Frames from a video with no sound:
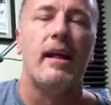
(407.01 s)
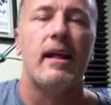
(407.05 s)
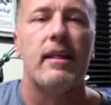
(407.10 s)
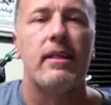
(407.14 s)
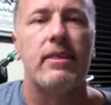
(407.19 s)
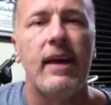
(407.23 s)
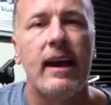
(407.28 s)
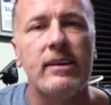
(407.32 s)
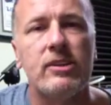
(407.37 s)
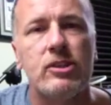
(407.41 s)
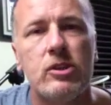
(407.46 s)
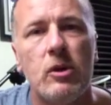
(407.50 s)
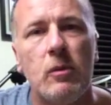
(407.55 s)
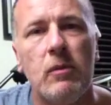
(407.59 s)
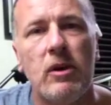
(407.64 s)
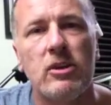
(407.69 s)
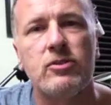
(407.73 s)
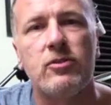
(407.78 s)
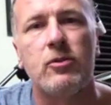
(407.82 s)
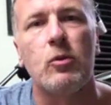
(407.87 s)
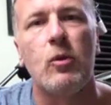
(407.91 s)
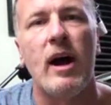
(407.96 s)
Thanks so
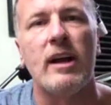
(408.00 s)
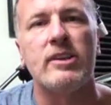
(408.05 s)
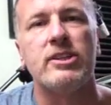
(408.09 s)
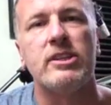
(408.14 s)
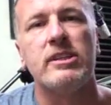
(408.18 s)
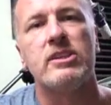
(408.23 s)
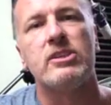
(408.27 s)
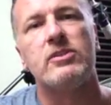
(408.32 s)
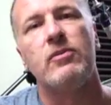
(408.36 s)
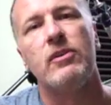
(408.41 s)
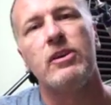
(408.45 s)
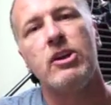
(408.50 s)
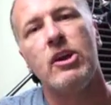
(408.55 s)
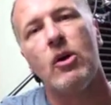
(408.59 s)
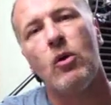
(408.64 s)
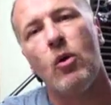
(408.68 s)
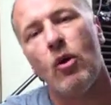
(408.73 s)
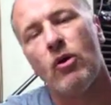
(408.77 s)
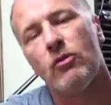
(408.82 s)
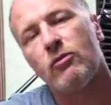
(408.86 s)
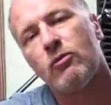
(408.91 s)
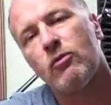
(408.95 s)
much for watching this
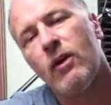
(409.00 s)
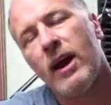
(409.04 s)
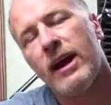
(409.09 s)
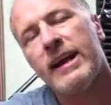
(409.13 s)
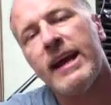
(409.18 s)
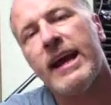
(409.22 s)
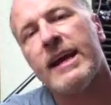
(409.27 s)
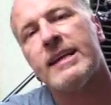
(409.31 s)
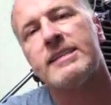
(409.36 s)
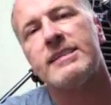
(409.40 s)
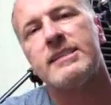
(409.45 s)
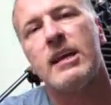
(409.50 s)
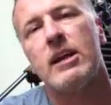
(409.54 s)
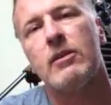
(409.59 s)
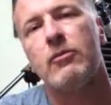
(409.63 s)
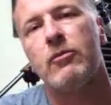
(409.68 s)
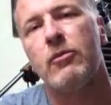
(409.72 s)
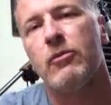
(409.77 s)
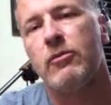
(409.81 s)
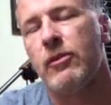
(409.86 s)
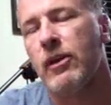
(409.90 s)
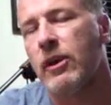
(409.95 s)
video on right hand setup
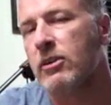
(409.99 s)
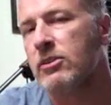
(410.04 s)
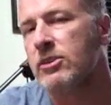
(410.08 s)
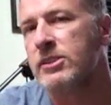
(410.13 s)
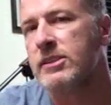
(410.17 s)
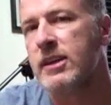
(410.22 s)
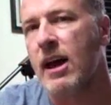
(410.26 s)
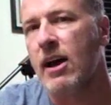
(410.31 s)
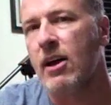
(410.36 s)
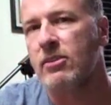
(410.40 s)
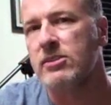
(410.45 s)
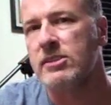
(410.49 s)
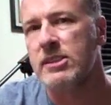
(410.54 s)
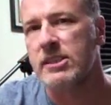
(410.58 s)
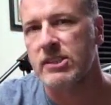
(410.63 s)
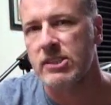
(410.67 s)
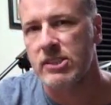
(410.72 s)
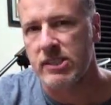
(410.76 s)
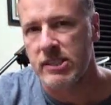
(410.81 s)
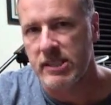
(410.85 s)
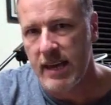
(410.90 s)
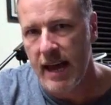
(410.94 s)
for fingerstyle
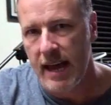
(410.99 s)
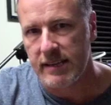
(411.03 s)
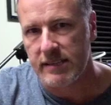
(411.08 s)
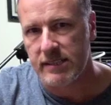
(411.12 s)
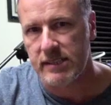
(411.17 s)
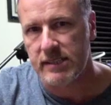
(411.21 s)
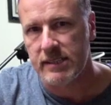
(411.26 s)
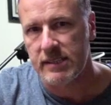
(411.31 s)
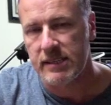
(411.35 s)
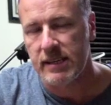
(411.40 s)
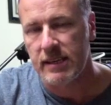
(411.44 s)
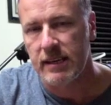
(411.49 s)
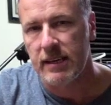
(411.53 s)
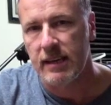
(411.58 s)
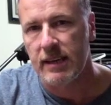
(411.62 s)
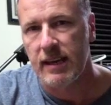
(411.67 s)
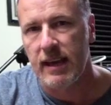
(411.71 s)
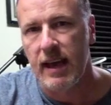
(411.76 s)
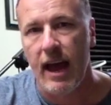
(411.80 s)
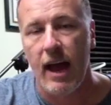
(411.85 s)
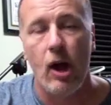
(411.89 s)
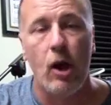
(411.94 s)
success.
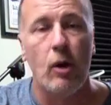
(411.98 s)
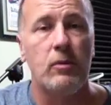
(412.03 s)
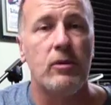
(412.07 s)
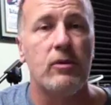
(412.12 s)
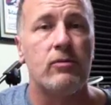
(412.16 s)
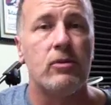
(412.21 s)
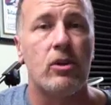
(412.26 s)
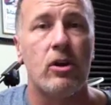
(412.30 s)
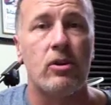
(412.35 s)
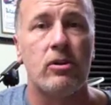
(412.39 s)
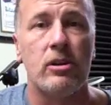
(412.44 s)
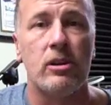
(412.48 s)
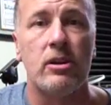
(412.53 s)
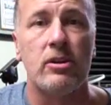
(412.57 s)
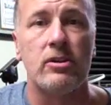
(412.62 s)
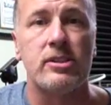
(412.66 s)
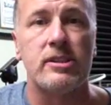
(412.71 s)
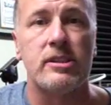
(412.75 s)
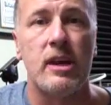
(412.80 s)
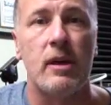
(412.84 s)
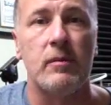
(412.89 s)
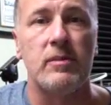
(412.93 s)
I hope you've learned a little
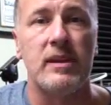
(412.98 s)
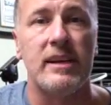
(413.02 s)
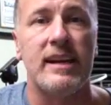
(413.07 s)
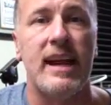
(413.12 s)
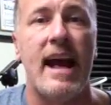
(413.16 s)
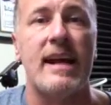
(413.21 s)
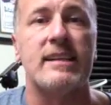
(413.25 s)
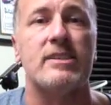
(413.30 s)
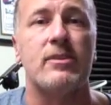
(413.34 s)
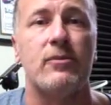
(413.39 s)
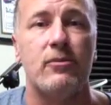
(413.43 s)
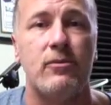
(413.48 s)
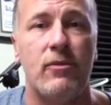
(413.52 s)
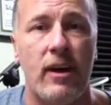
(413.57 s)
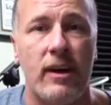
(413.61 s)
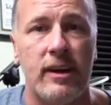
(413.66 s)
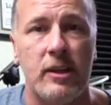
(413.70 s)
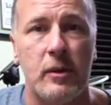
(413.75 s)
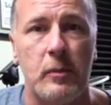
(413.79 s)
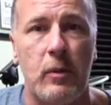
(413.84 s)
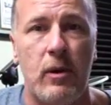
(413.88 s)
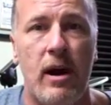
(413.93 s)
something and had some fun
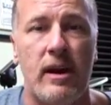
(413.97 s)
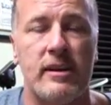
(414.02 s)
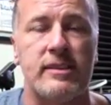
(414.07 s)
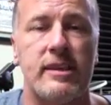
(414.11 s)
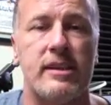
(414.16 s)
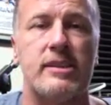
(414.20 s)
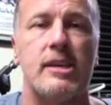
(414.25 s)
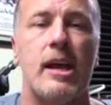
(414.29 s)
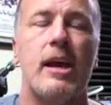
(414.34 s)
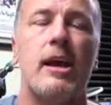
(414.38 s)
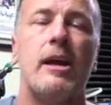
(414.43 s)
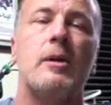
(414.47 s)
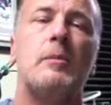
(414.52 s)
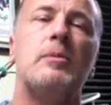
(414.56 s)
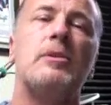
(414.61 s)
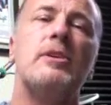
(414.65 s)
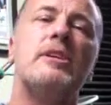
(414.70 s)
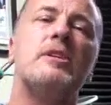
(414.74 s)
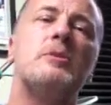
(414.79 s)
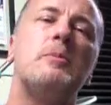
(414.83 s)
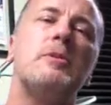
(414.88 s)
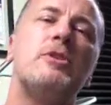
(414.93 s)
in the process.
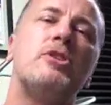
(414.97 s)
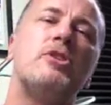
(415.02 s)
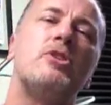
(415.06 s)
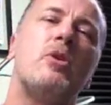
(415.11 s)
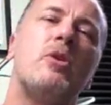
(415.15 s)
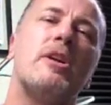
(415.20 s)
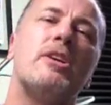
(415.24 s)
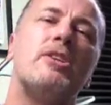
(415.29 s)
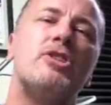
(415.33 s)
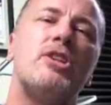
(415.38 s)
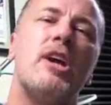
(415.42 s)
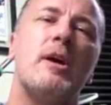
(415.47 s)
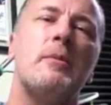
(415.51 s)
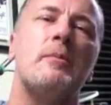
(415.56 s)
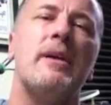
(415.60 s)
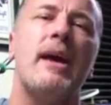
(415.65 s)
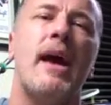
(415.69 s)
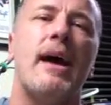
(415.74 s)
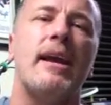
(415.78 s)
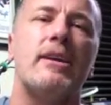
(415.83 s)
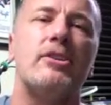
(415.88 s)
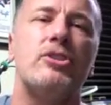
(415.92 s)
Please be sure to check
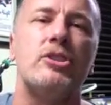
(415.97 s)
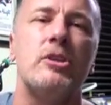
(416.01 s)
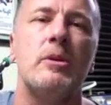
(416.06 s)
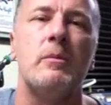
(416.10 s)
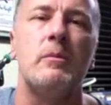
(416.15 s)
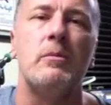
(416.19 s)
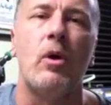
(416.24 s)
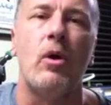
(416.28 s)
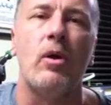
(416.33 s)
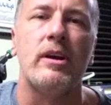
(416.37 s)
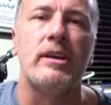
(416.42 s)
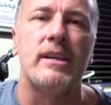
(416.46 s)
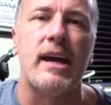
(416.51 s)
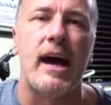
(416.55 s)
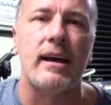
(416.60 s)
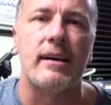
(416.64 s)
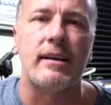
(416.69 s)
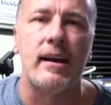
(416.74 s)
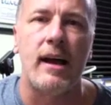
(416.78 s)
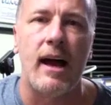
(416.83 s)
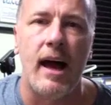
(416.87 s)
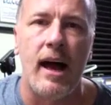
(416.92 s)
me out at
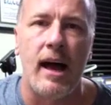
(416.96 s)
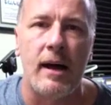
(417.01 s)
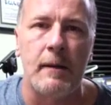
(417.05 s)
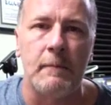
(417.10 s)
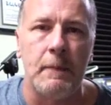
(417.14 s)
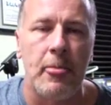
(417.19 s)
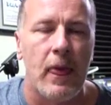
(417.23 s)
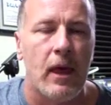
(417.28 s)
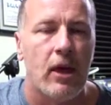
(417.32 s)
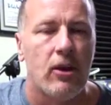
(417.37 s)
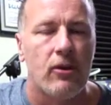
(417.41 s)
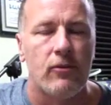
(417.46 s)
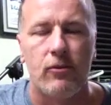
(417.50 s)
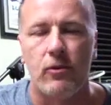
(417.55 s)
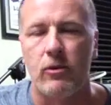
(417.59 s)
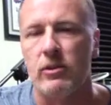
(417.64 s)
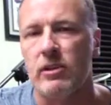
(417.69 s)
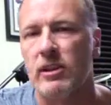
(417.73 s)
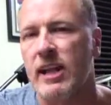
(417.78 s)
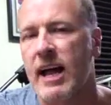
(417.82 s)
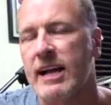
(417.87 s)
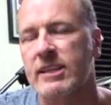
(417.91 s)
jimbowley.com for
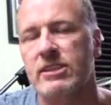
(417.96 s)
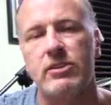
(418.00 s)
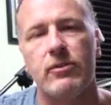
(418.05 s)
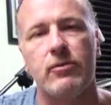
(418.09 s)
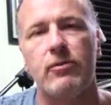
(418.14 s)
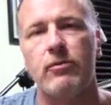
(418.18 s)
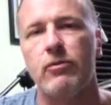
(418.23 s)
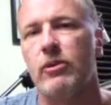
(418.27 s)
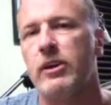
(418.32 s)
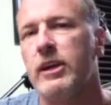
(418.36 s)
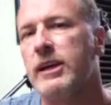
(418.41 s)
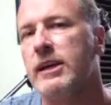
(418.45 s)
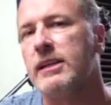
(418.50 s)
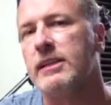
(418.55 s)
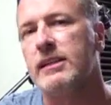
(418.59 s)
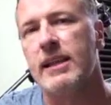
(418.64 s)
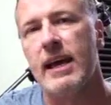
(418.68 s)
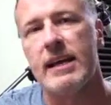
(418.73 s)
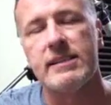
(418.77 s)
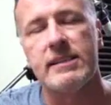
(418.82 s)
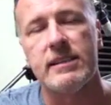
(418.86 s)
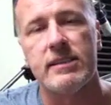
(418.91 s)
lots of free
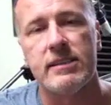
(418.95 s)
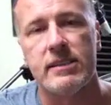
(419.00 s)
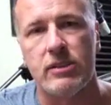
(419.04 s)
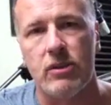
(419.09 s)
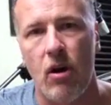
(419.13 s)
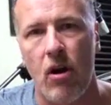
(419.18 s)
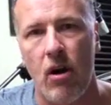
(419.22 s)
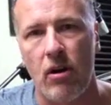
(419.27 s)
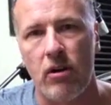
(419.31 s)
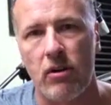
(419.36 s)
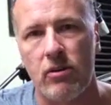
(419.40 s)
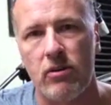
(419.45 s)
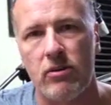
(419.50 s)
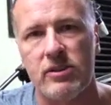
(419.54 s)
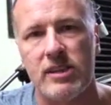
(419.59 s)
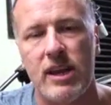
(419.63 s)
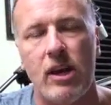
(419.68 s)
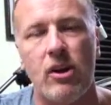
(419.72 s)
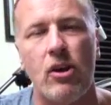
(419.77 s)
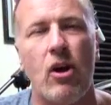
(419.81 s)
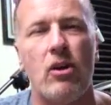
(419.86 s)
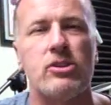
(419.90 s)
lessons and articles,
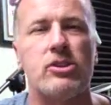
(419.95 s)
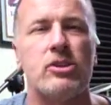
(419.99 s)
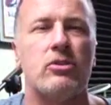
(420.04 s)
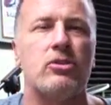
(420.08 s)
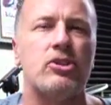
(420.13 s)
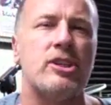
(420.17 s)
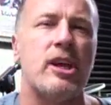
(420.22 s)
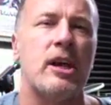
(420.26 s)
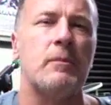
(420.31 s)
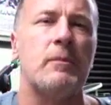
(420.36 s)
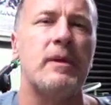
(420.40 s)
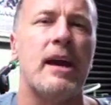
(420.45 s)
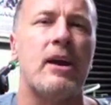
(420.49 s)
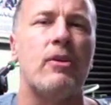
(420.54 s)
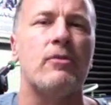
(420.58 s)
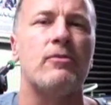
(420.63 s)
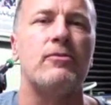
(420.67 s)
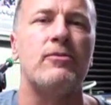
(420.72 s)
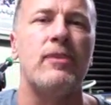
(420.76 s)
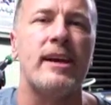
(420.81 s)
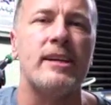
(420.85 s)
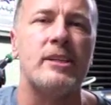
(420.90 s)
and also check me out on
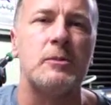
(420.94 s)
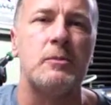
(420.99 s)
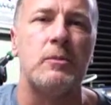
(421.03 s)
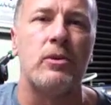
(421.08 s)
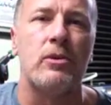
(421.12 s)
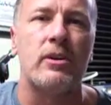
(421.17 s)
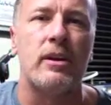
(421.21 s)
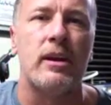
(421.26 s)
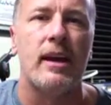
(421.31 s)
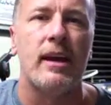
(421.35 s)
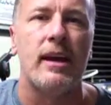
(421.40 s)
Facebook